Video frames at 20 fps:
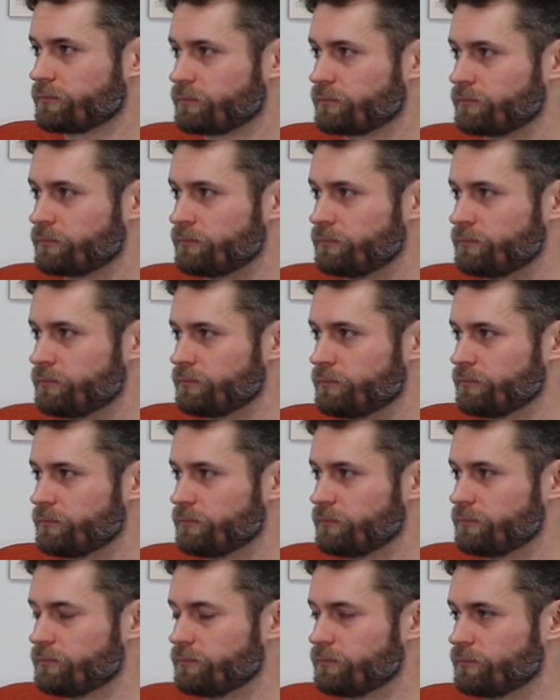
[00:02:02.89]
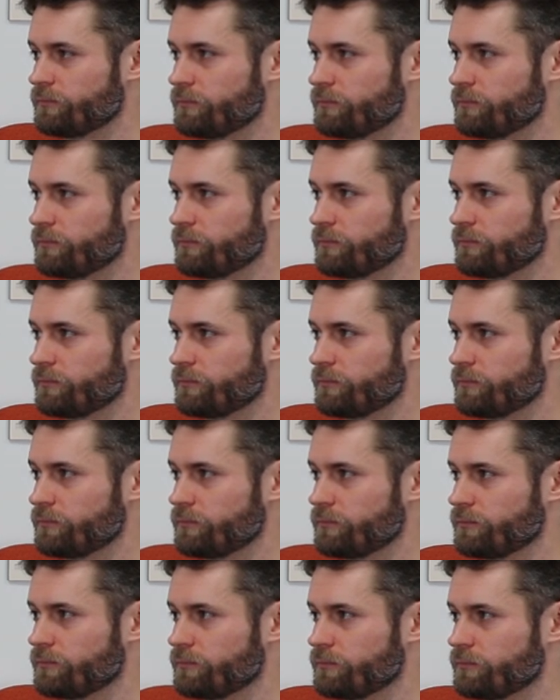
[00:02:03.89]

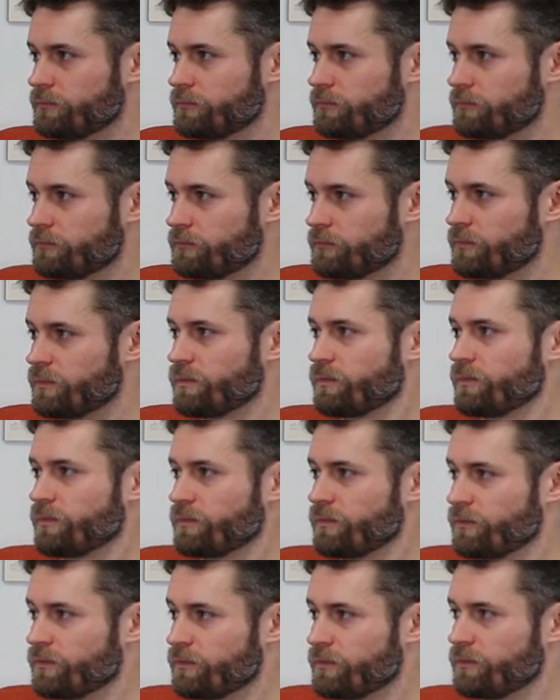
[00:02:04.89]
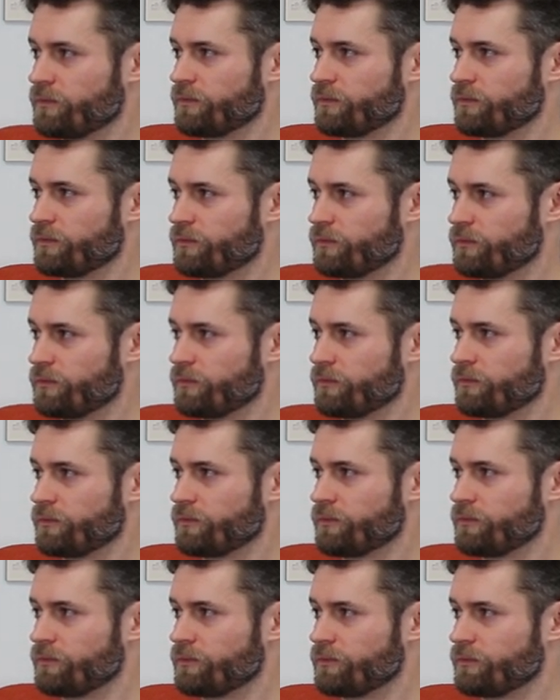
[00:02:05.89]

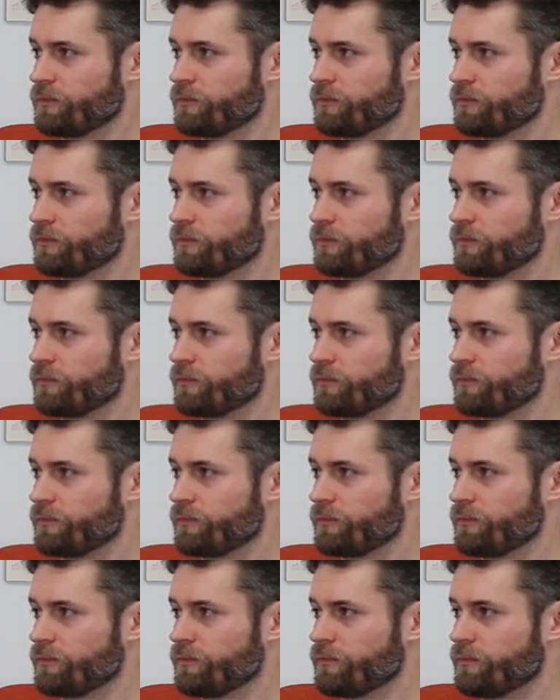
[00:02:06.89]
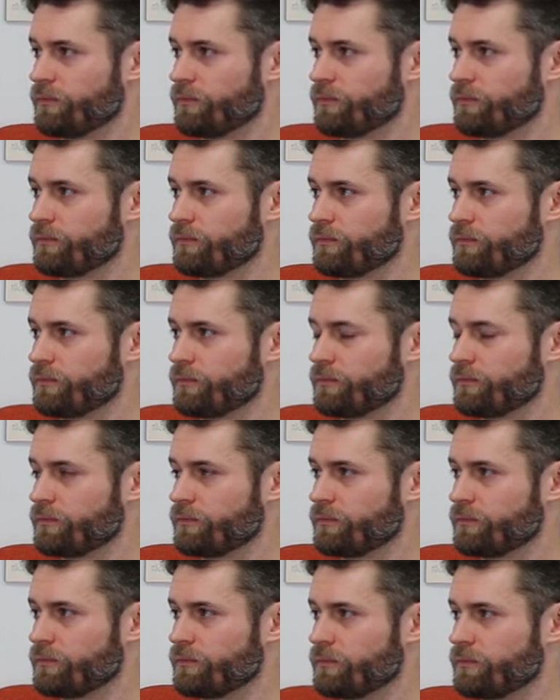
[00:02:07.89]

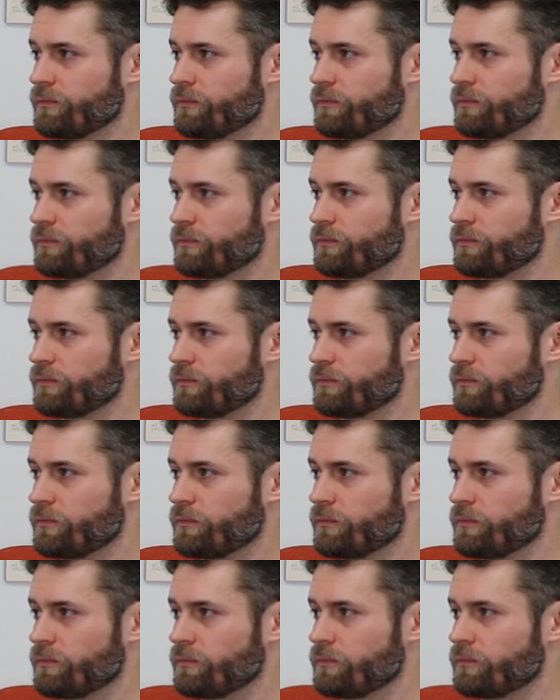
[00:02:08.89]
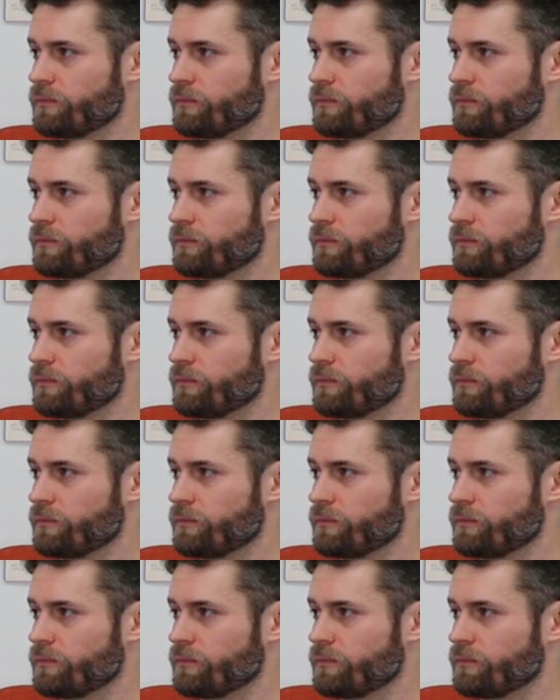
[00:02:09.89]
This person isn't speaking.